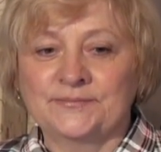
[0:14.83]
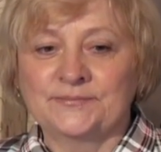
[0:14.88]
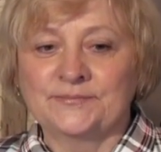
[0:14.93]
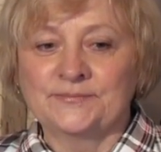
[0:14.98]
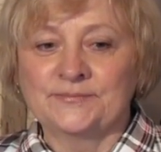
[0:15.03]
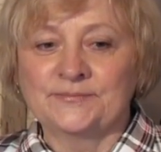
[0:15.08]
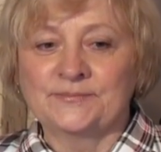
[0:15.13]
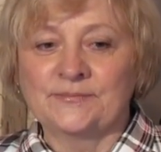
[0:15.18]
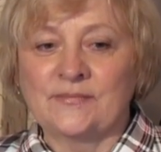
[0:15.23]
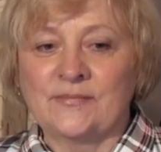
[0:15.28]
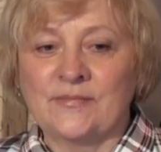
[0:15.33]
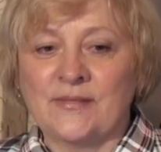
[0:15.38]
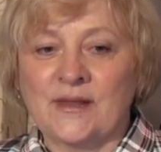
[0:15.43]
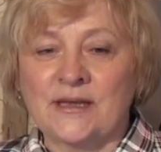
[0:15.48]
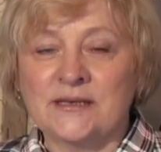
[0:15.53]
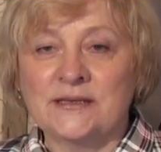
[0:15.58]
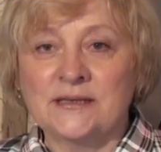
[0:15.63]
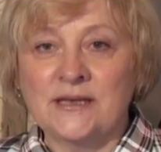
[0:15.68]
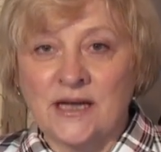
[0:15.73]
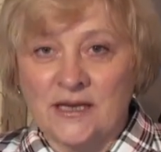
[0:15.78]

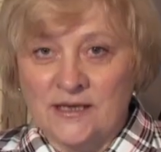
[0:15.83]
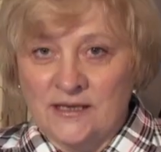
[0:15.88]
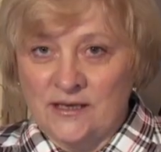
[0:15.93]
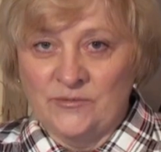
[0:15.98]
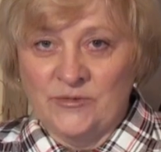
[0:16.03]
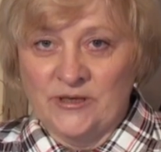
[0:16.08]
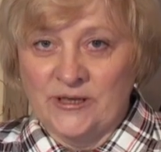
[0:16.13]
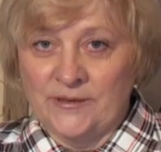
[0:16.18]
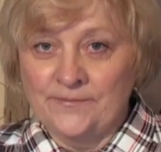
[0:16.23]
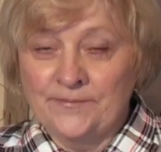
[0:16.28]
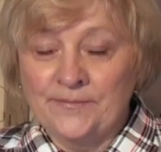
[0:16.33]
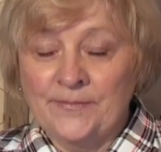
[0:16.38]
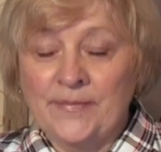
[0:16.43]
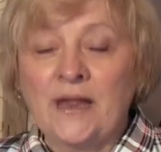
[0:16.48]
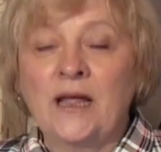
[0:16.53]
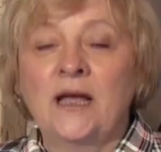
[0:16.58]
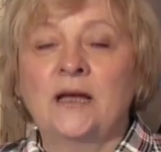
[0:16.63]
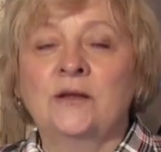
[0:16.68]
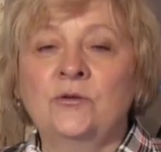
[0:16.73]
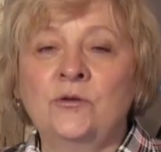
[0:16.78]
incomprehensible, but
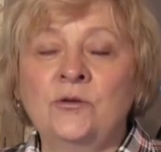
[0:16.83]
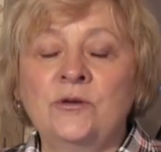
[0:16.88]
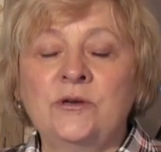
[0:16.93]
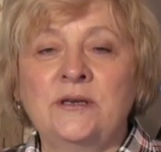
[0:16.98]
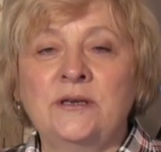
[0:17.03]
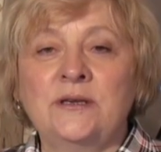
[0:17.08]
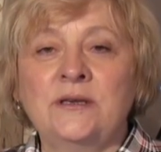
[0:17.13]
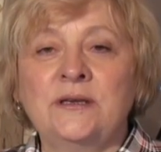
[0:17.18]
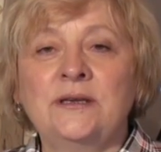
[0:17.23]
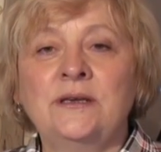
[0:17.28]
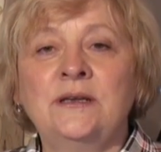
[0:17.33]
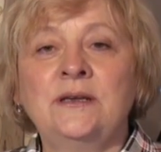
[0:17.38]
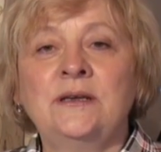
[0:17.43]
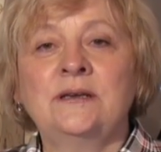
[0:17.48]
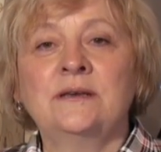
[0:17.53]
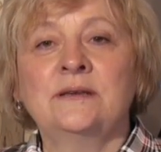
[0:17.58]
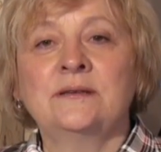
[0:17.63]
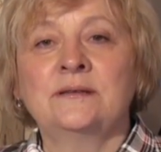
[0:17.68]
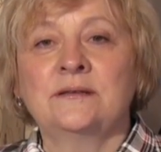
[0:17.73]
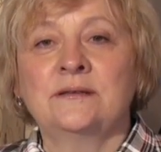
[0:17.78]
also by those who
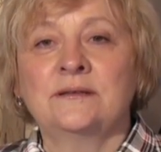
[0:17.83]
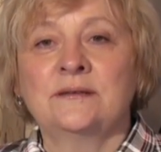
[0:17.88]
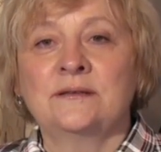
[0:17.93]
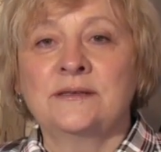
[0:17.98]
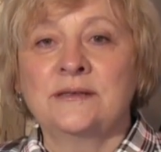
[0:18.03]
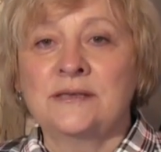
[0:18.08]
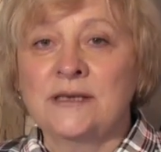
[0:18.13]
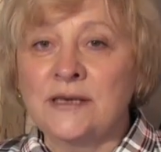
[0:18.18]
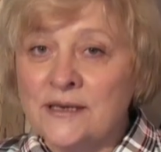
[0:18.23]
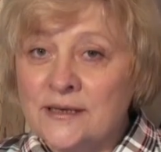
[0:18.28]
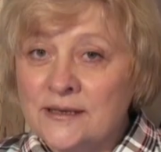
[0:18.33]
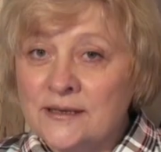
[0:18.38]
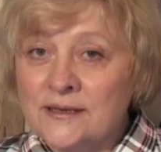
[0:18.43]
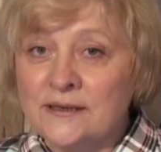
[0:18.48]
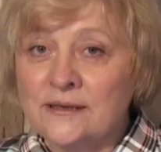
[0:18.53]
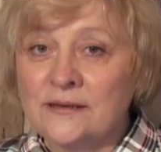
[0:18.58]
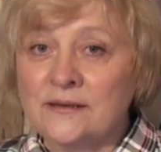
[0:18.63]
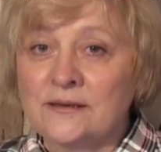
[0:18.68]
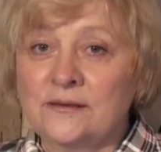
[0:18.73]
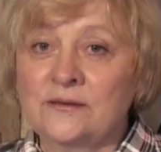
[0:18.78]
really want to get a
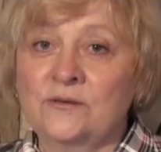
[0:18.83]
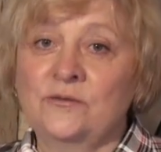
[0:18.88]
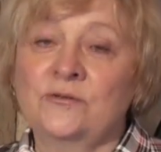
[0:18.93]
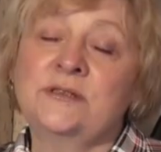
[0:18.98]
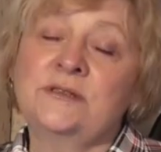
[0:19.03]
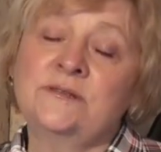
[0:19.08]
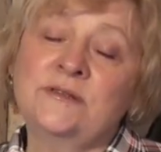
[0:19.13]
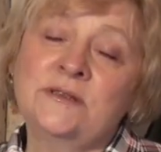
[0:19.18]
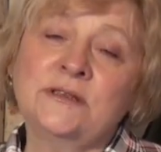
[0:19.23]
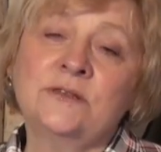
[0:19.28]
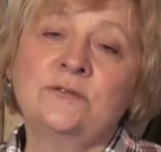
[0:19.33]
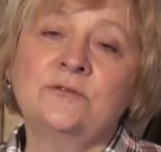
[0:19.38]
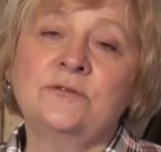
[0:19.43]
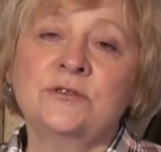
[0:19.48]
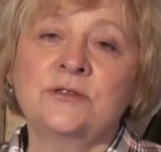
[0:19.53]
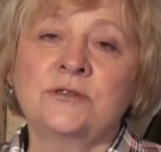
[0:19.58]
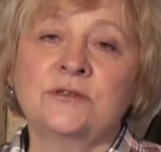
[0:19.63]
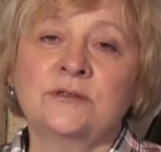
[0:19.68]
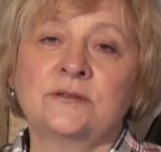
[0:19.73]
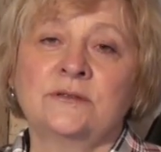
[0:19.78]
bit information,
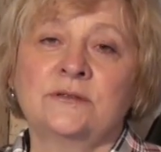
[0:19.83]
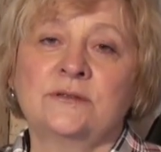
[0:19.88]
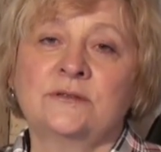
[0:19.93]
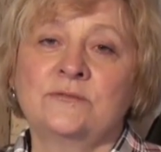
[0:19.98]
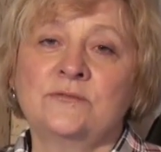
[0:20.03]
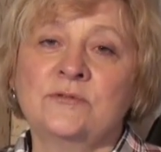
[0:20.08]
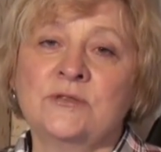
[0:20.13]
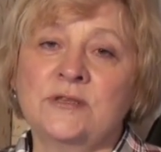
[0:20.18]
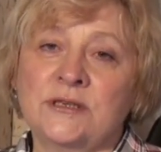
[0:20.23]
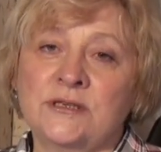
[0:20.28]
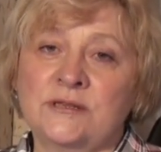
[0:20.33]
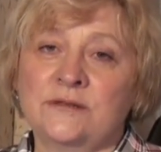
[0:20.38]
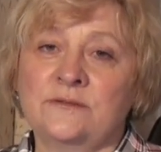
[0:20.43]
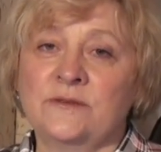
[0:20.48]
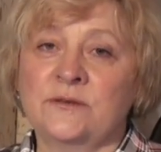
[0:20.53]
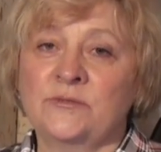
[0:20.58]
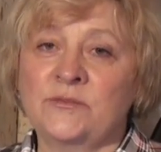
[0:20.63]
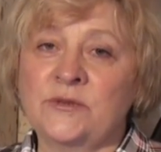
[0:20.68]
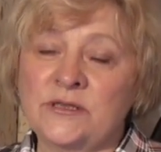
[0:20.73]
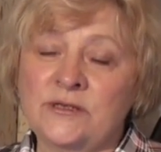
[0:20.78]
food for thought.
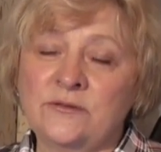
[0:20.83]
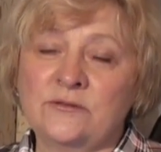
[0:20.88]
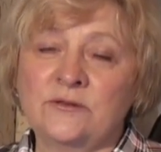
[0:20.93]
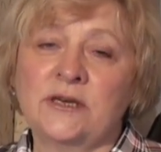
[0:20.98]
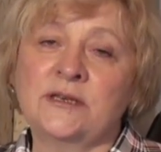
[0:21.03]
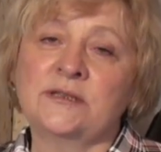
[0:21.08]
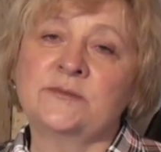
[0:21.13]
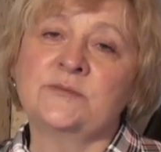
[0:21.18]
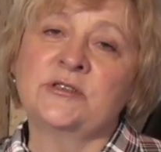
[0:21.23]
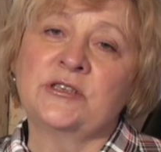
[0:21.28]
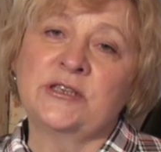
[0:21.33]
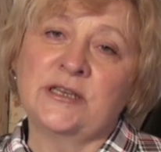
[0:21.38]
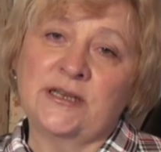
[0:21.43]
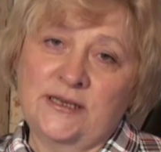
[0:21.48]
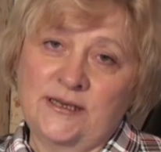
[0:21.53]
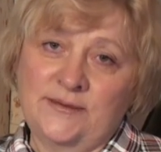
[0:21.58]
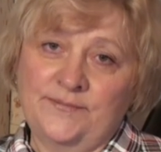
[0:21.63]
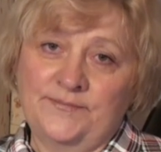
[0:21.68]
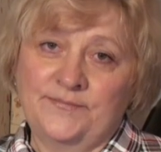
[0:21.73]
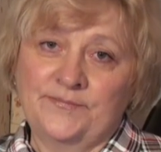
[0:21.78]
It's a
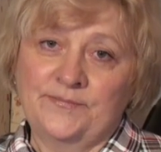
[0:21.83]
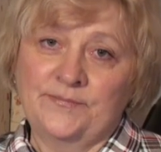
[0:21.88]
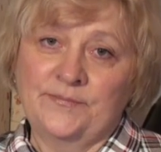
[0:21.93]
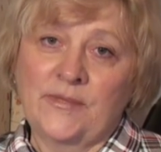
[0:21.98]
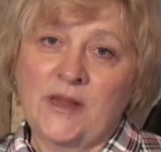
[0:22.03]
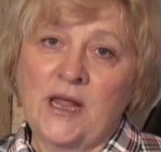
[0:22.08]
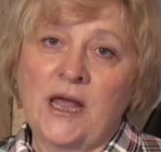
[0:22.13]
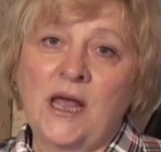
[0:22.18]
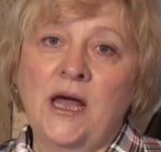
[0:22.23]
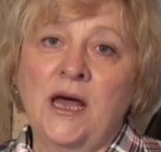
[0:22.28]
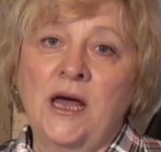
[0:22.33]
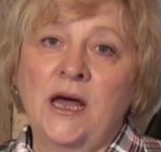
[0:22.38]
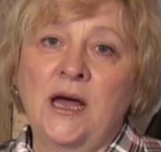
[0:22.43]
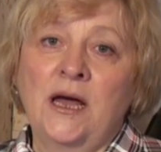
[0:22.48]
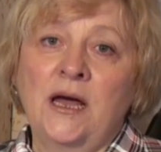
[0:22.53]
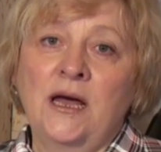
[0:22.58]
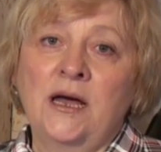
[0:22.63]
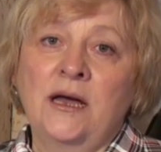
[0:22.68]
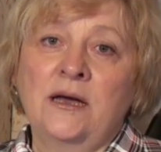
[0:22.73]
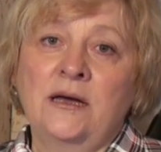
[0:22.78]
pity that my
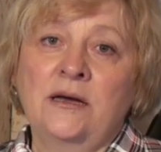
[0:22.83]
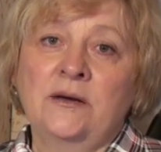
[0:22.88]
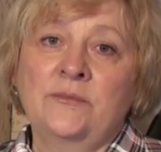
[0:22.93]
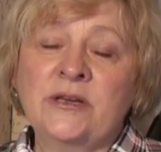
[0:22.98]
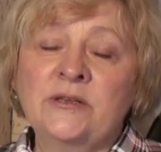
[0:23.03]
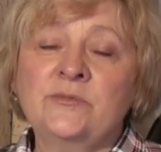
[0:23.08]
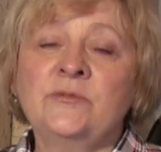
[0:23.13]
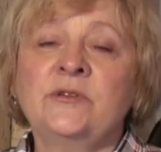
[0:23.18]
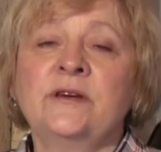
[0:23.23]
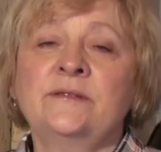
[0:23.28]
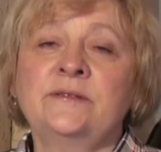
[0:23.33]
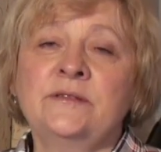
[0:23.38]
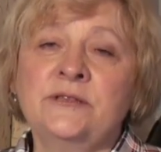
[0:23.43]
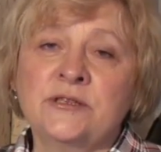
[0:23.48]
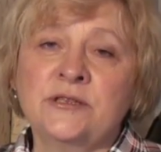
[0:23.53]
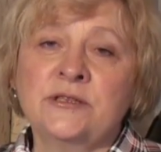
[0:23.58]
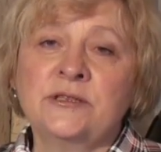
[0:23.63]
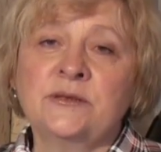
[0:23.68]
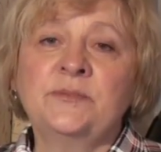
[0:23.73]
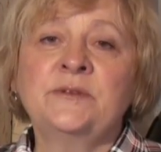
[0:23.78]
statements and
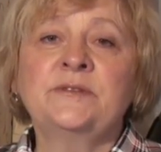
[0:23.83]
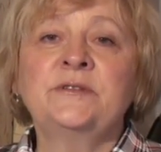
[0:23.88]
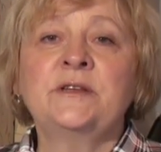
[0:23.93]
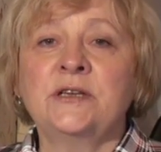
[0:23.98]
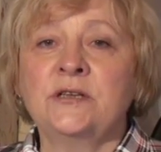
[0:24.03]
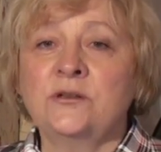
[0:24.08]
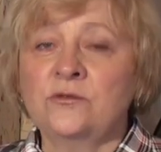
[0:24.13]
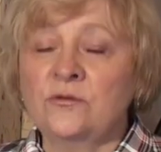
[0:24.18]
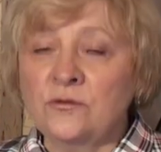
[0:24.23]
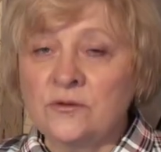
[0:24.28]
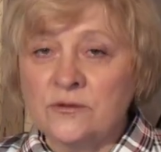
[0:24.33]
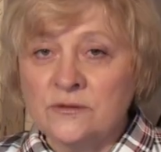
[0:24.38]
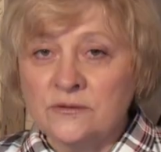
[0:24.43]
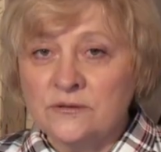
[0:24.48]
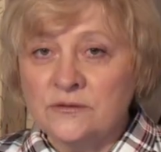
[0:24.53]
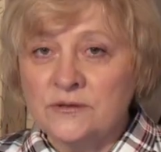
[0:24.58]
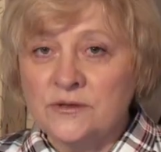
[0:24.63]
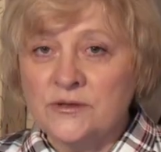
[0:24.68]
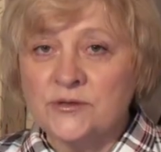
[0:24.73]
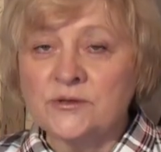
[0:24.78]
information I give
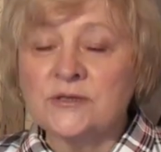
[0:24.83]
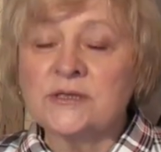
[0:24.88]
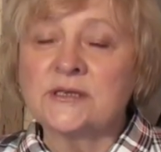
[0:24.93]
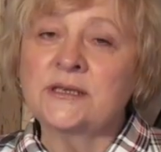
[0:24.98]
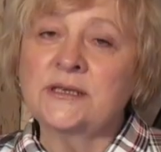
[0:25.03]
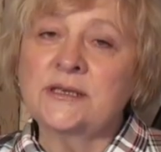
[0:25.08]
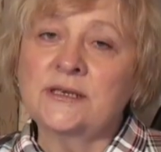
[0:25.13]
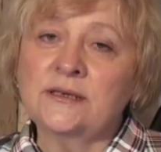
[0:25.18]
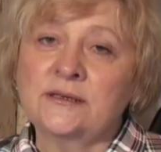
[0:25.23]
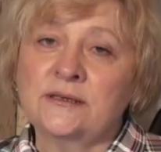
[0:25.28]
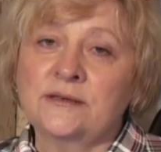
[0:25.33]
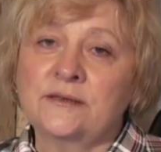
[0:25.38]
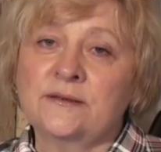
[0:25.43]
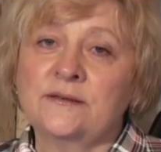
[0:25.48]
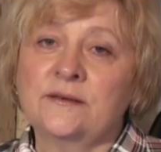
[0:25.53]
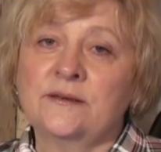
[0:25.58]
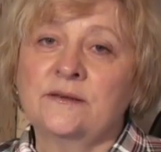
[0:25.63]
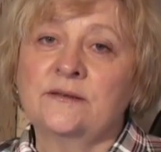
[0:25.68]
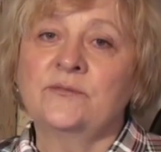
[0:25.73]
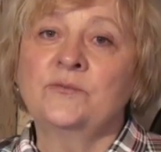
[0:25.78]
is being
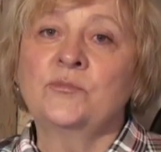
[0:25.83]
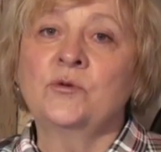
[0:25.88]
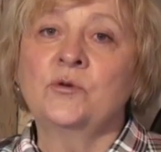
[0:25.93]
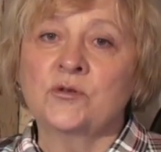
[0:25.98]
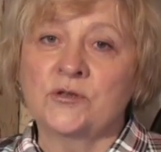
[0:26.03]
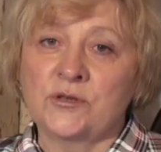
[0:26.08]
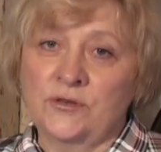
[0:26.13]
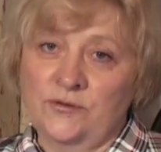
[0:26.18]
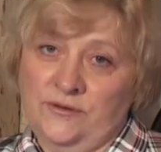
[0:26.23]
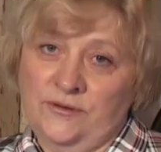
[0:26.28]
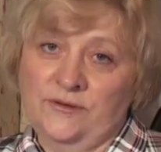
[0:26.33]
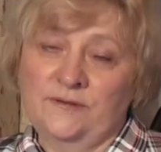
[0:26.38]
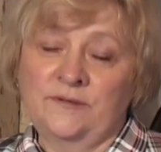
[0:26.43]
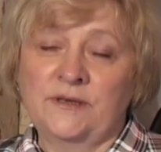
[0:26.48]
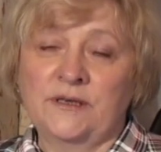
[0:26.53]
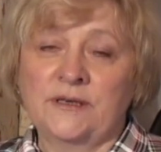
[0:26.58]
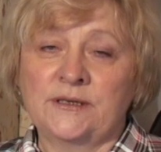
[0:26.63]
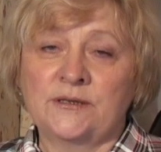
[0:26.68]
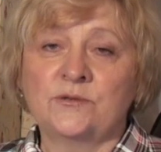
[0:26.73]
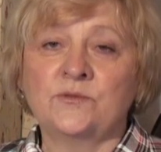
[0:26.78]
prevented not only by
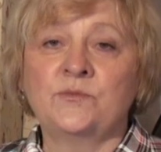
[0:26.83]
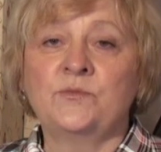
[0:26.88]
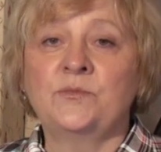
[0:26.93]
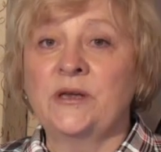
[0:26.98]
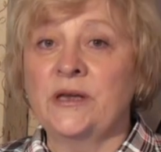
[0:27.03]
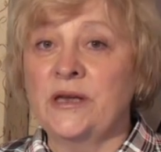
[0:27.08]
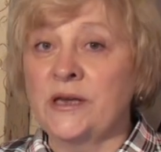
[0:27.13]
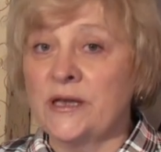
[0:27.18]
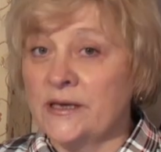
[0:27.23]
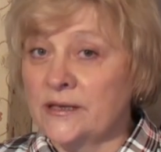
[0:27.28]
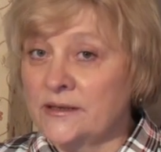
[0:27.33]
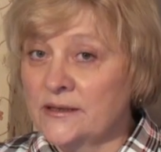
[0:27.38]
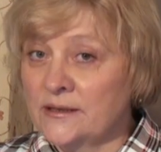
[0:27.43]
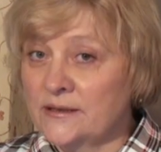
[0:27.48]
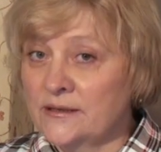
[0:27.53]
internet trolls,